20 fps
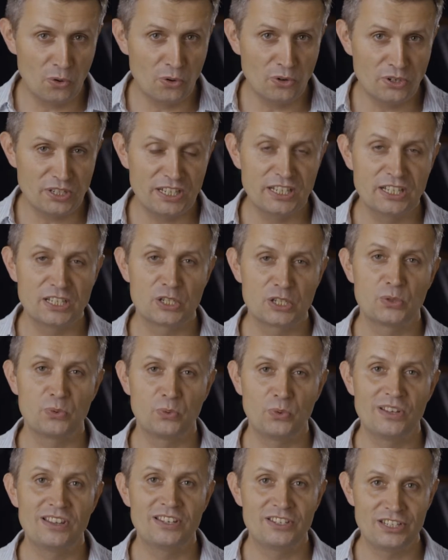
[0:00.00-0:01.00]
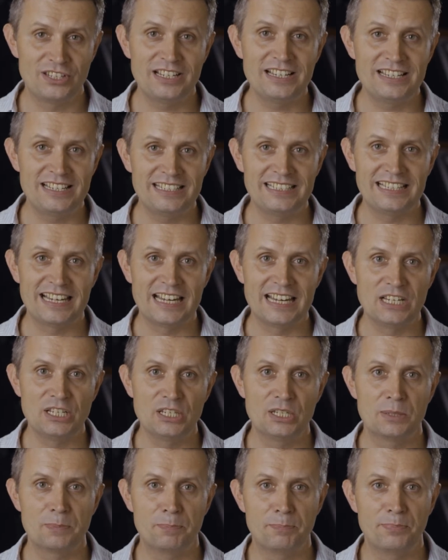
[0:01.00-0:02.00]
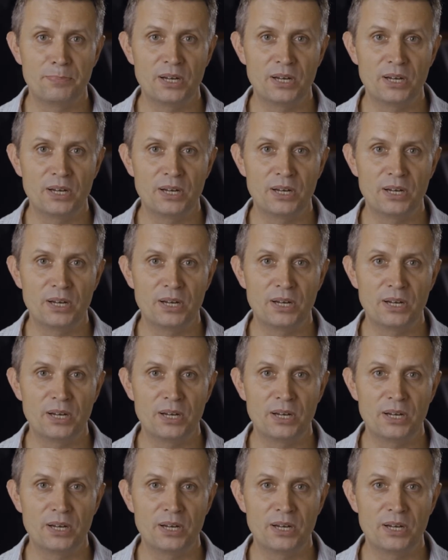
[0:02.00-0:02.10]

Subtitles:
audience with CTAs,